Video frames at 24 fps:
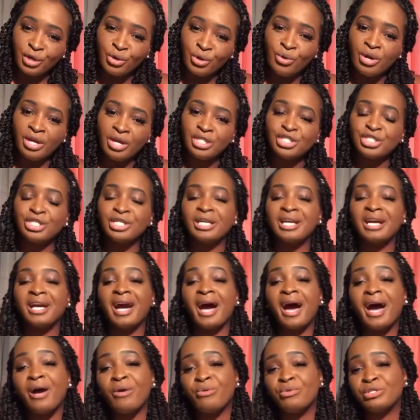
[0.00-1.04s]
question,
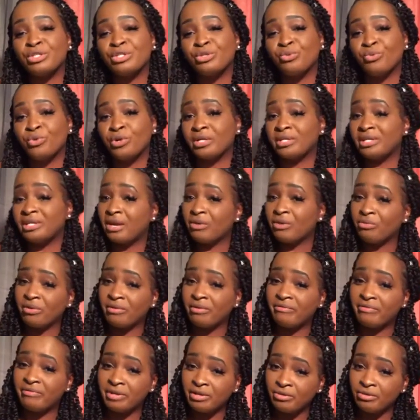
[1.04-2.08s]
God was the one that
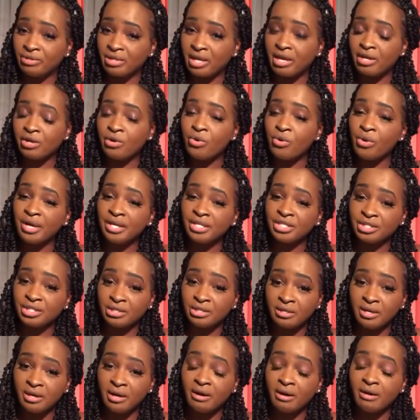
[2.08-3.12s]
revealed that question,
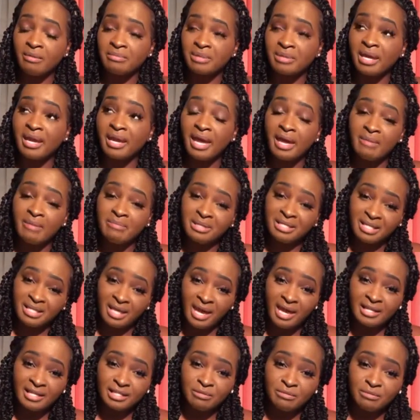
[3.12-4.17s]
that had me
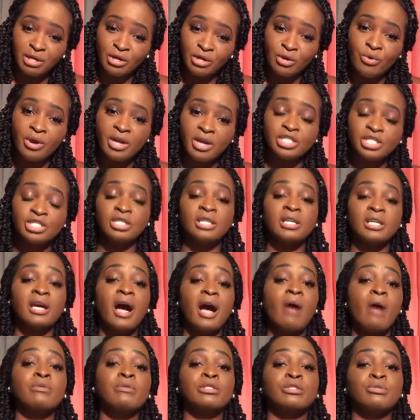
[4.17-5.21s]
to ask him that question. And
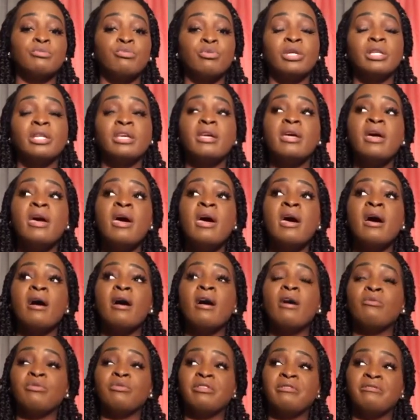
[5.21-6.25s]
God was really
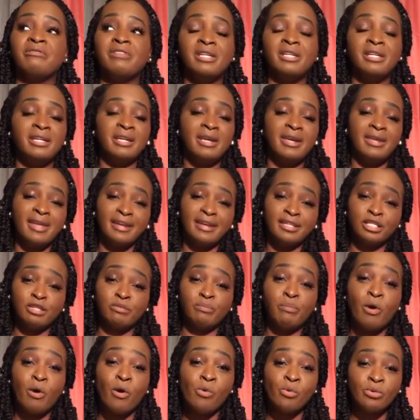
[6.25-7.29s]
revealing and
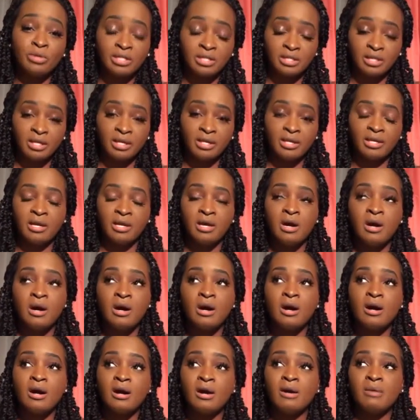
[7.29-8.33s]
exposing
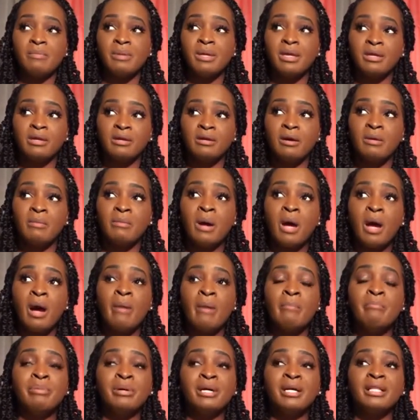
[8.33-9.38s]
him.
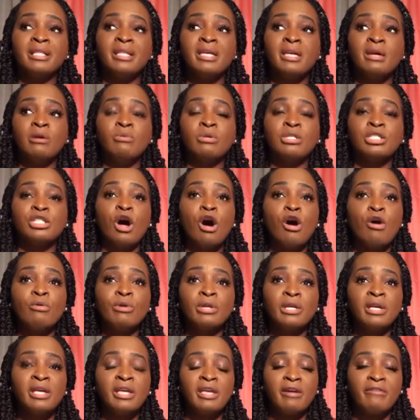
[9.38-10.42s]
But it was
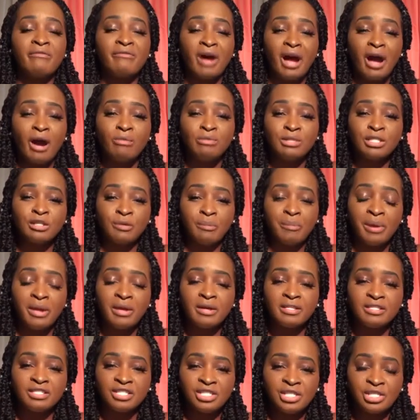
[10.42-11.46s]
only if I was to pay
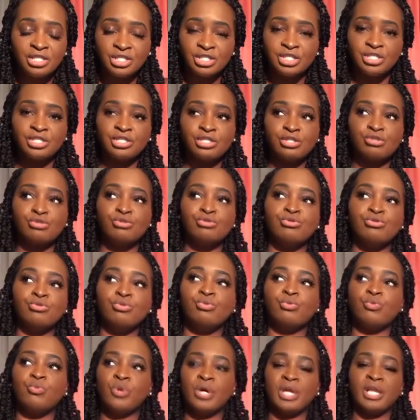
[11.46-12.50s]
attention to
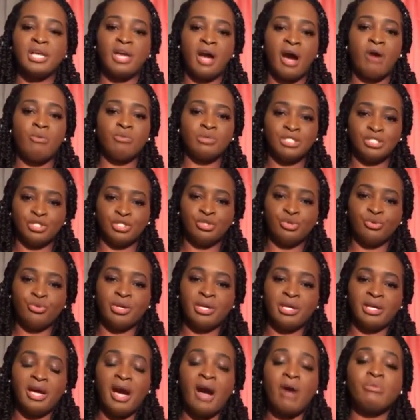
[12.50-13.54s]
what God was
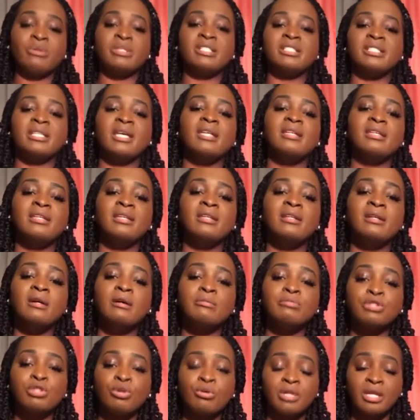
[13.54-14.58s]
doing. God was setting it
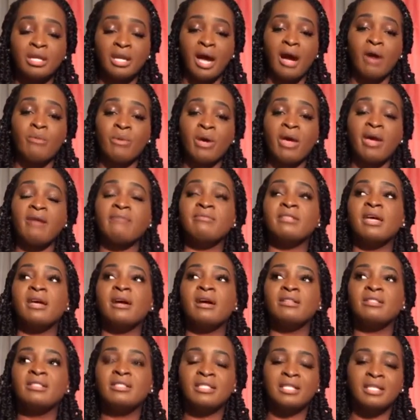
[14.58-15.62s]
up so that I would have the
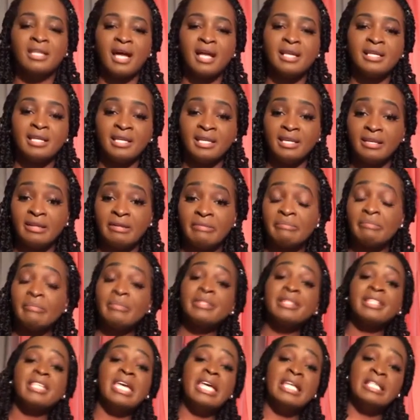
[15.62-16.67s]
answers that I need
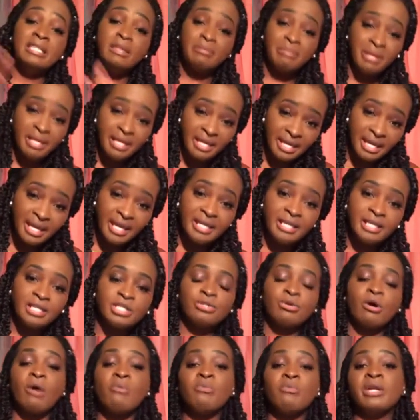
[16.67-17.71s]
in the beginning,
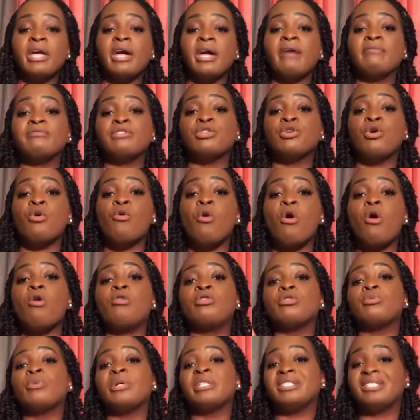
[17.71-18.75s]
so I wouldn't have to go all
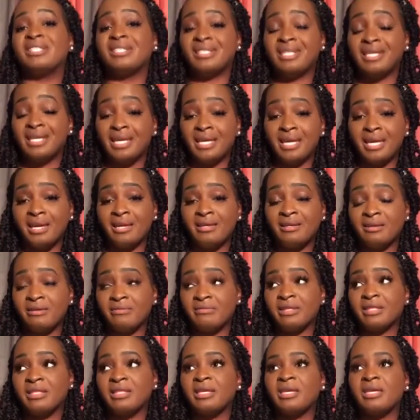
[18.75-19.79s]
the way to the end of
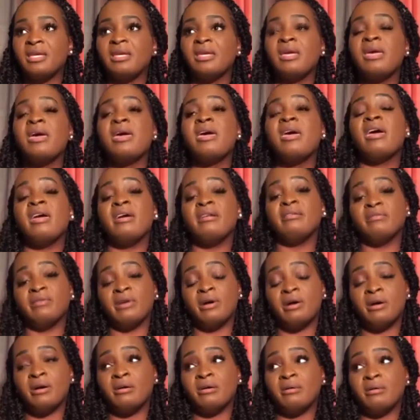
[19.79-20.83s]
the thing
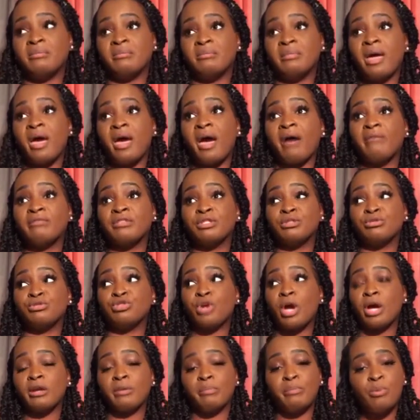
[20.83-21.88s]
and have to
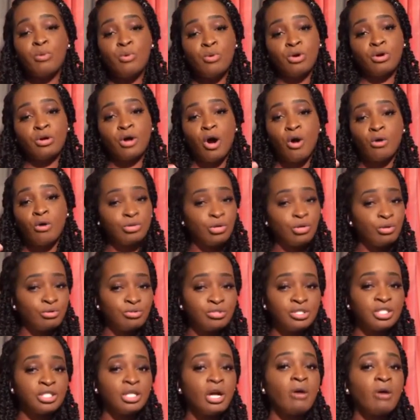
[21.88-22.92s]
try to pour all
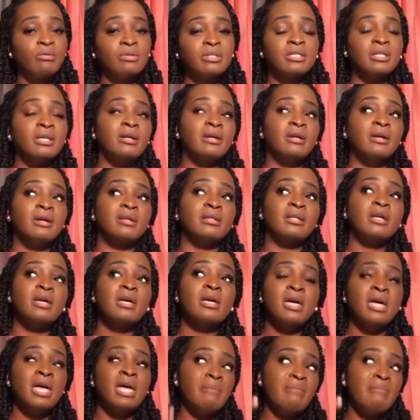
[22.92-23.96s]
those thoughts
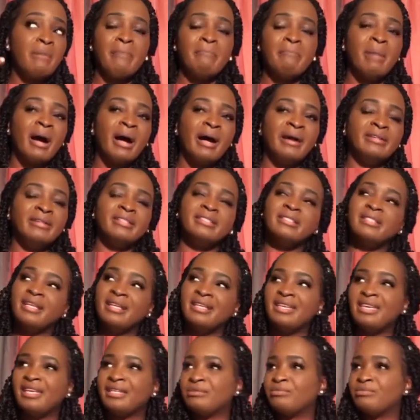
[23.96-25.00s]
in my mind and
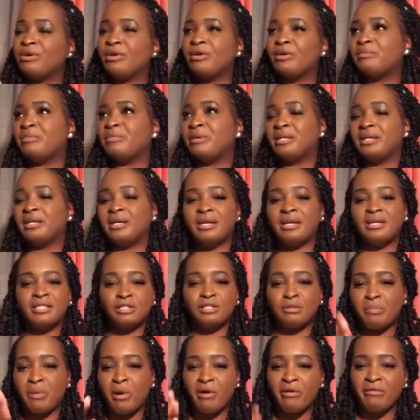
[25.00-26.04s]
saying, yes, we're going to be together, this
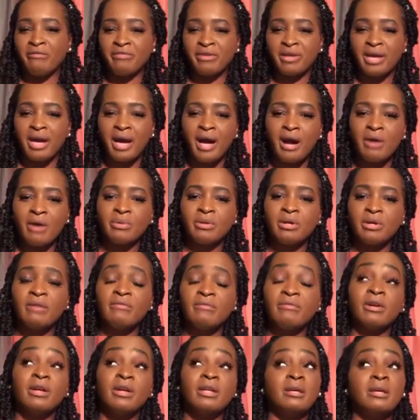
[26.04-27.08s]
is a perfect guy,
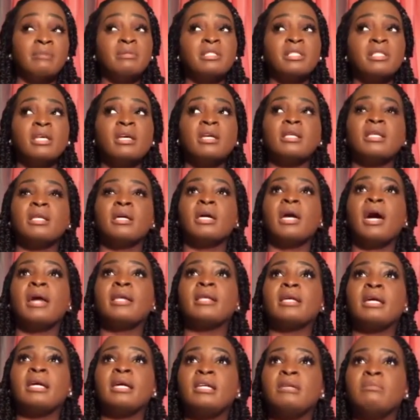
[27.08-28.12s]
whatever. And let me tell you that how
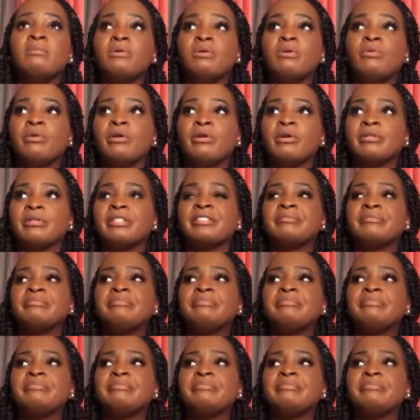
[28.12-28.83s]
the enemy works.